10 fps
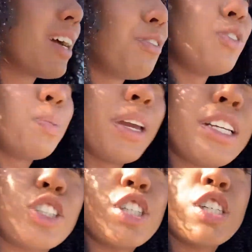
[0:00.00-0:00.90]
a few
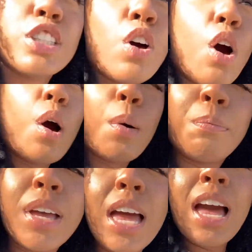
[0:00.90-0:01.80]
pictures
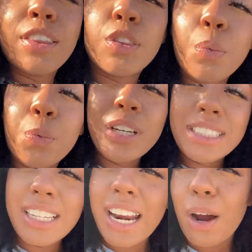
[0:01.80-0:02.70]
the reason
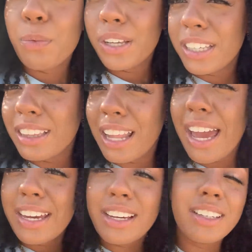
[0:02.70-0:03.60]
that I really
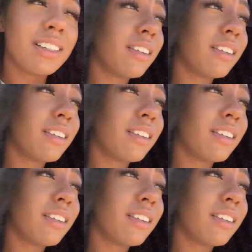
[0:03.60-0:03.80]
like